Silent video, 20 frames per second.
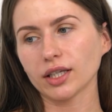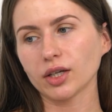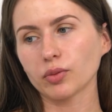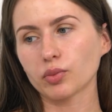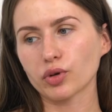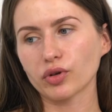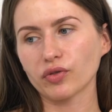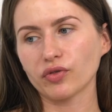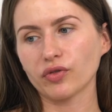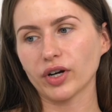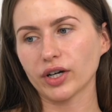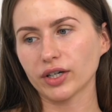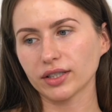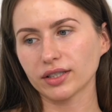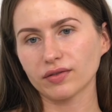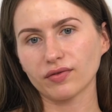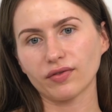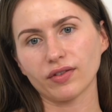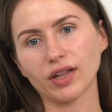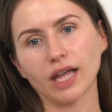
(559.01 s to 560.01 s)
He prefers
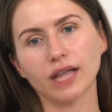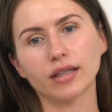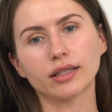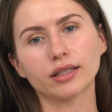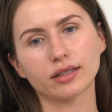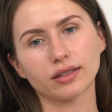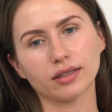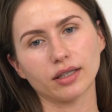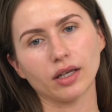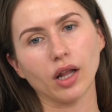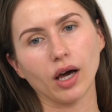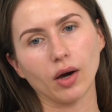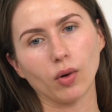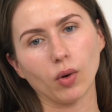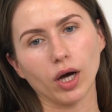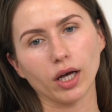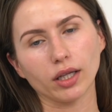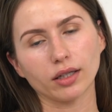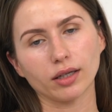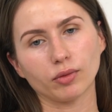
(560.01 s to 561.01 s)
flat, the Stila
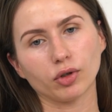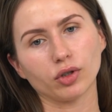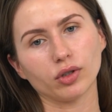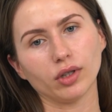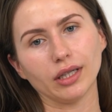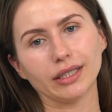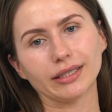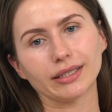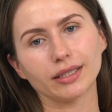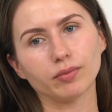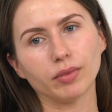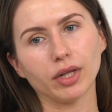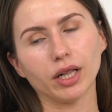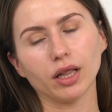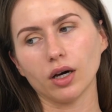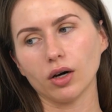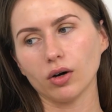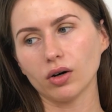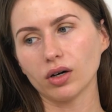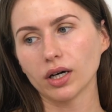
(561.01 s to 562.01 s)
one. I'm going to list it
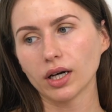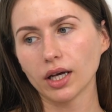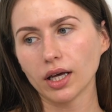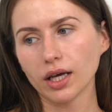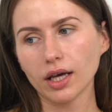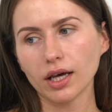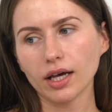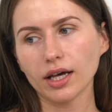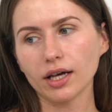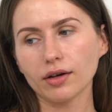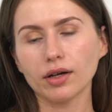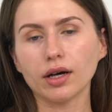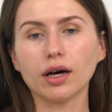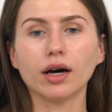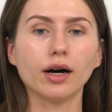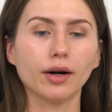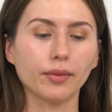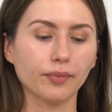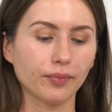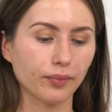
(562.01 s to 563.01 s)
below.
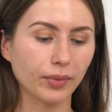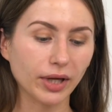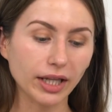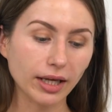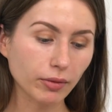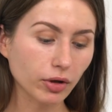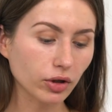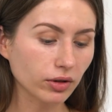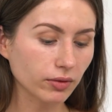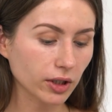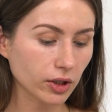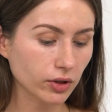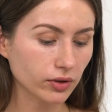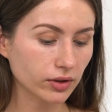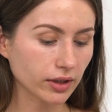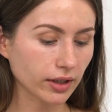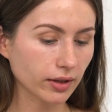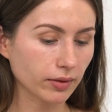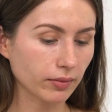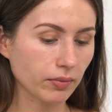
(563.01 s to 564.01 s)
But I'm going to be
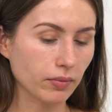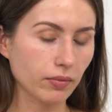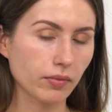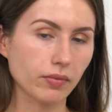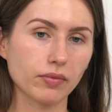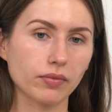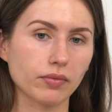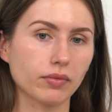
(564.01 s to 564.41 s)
using